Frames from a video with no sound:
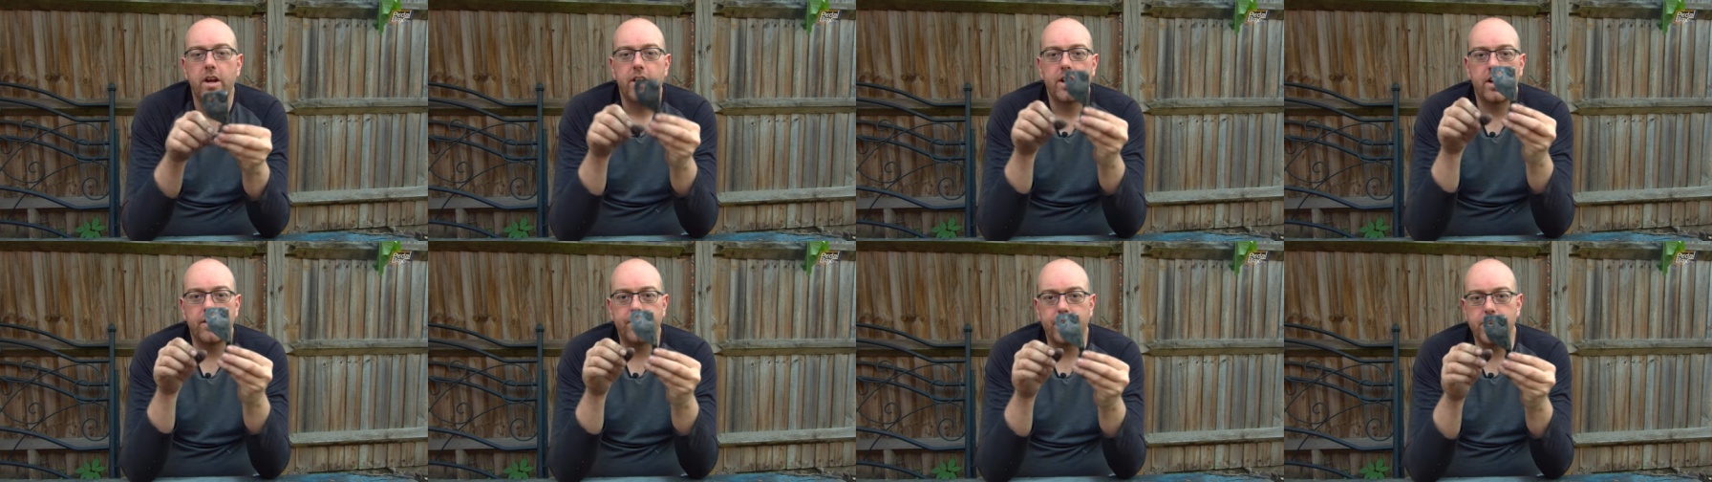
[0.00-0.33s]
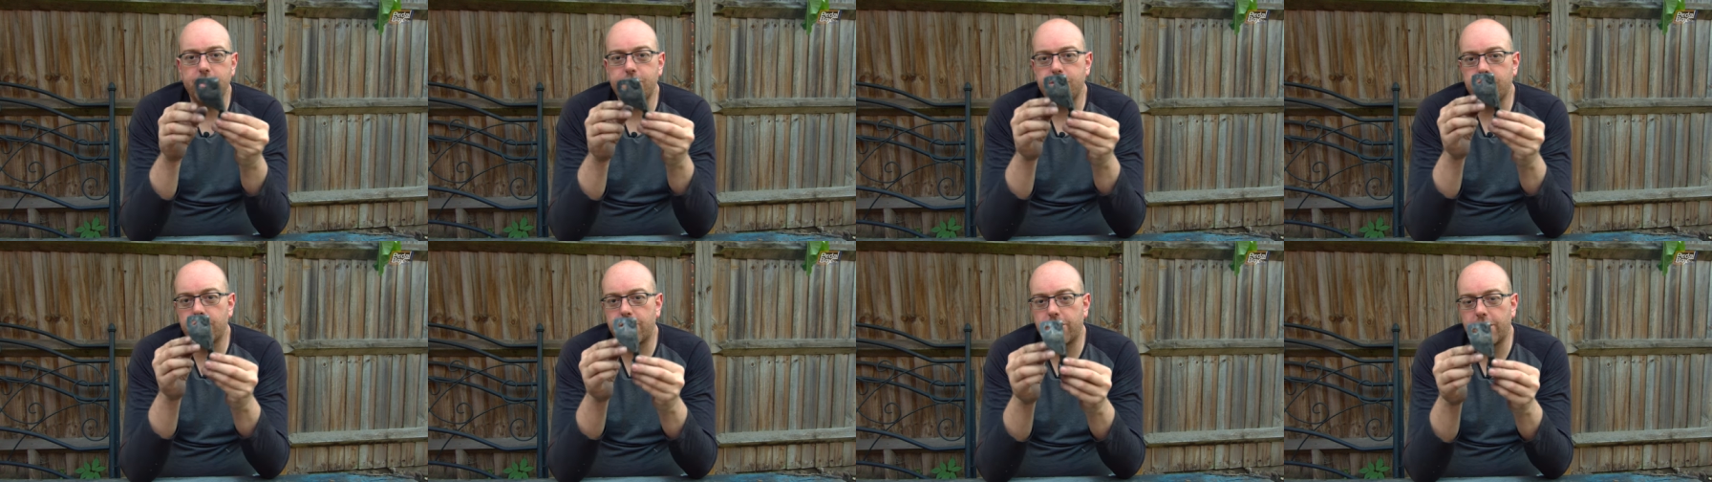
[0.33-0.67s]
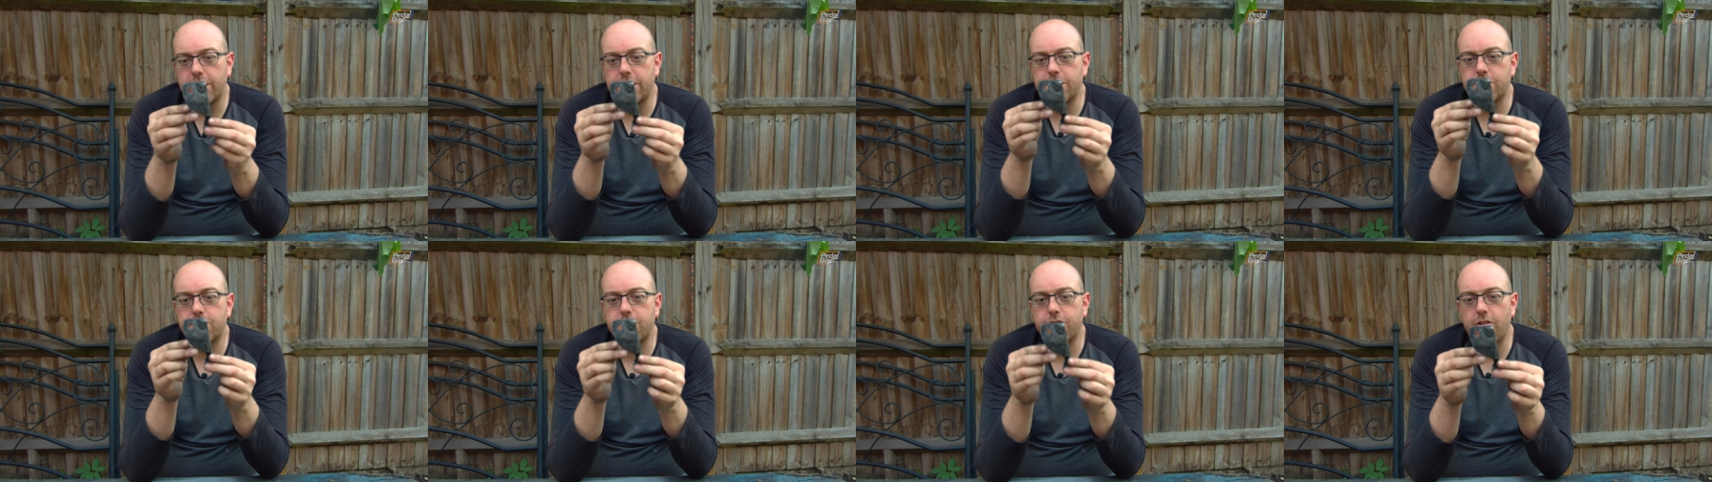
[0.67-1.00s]
Now version
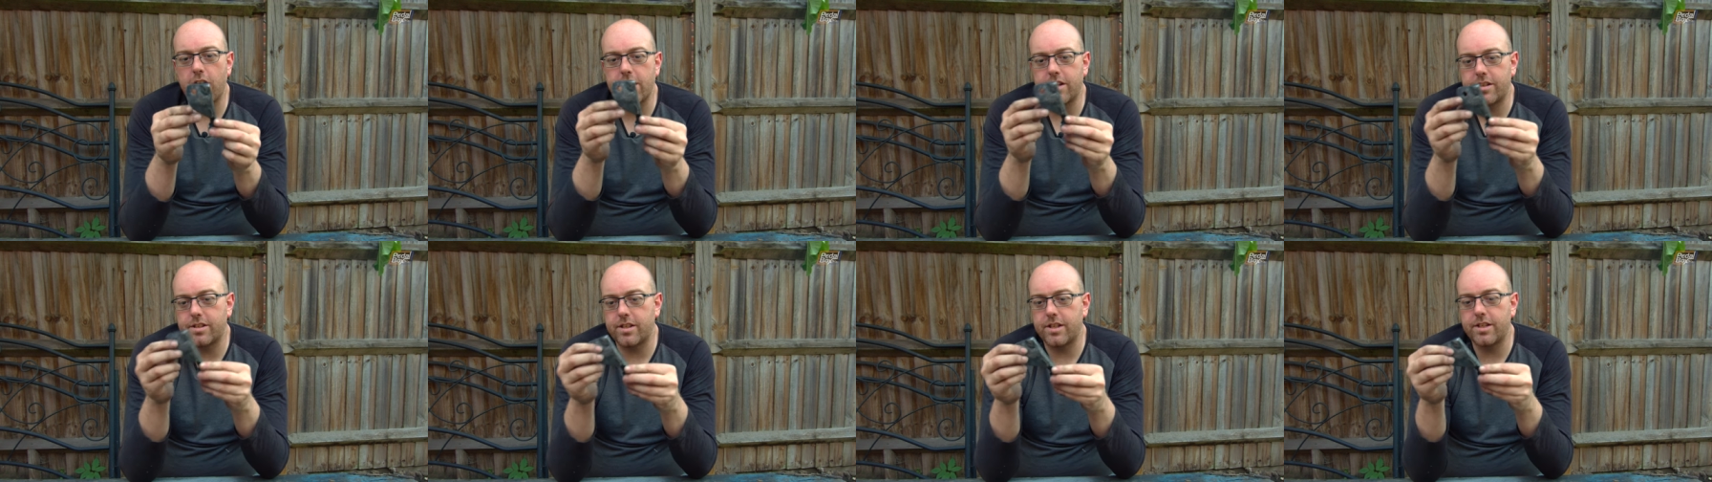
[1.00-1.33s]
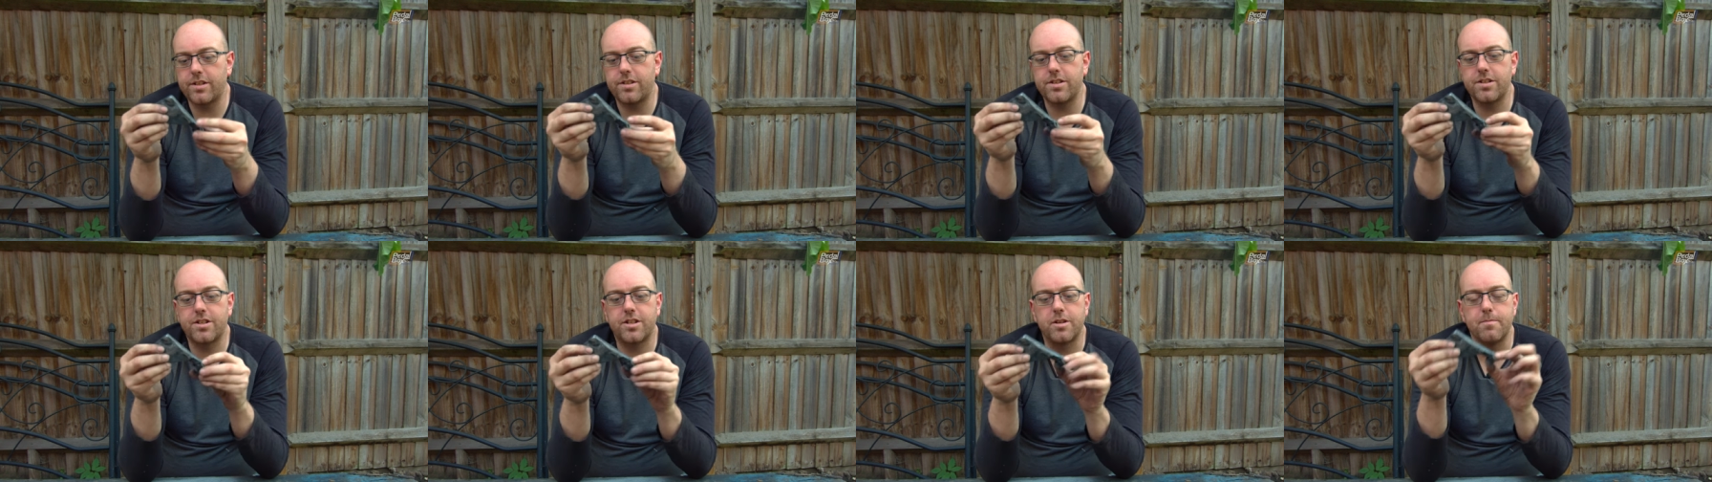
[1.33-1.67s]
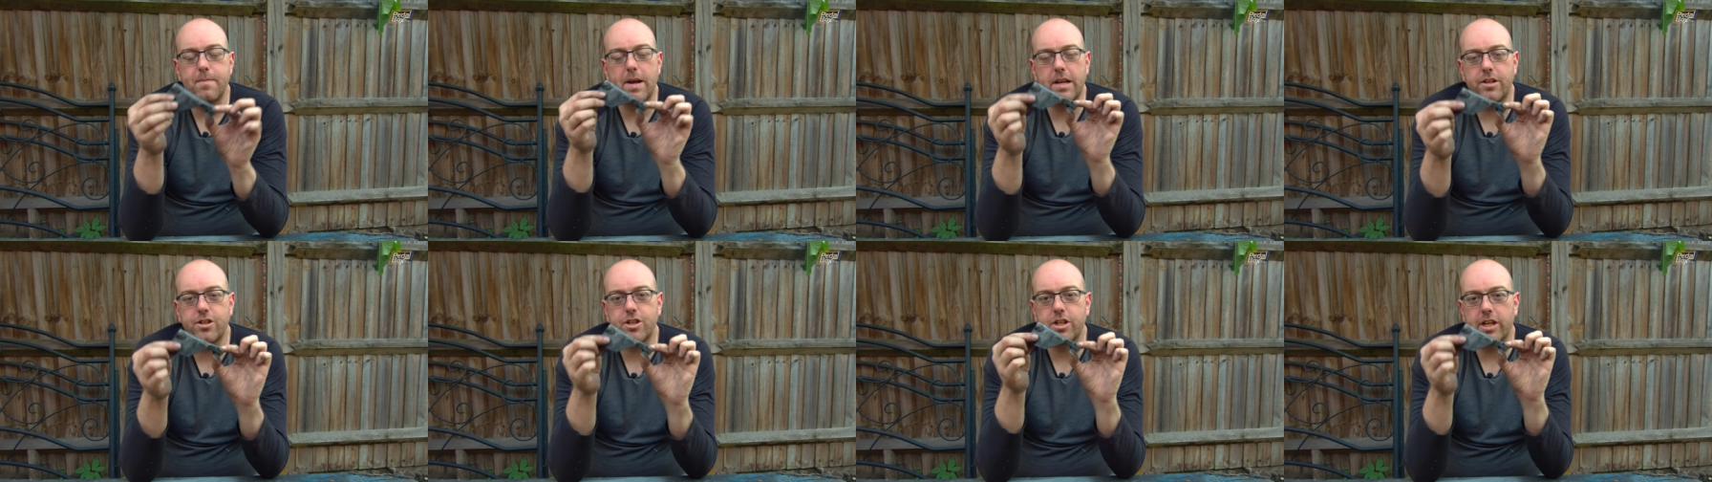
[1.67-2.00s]
three is great. This is
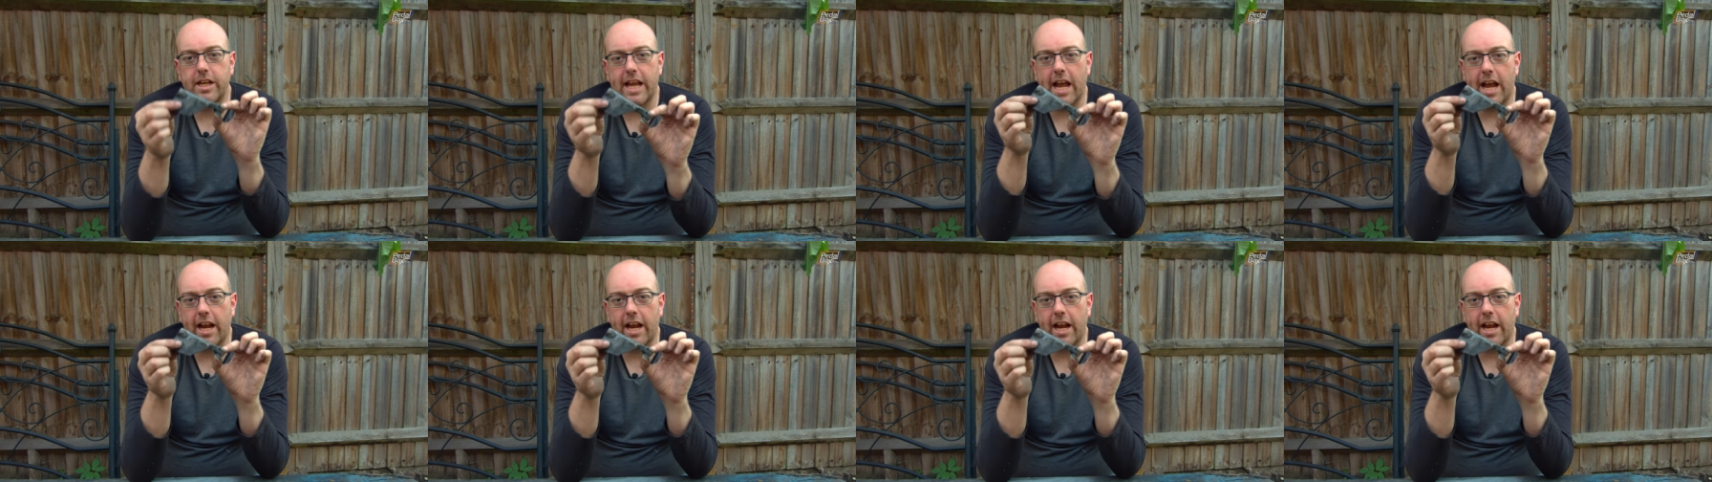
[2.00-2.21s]
dimensionally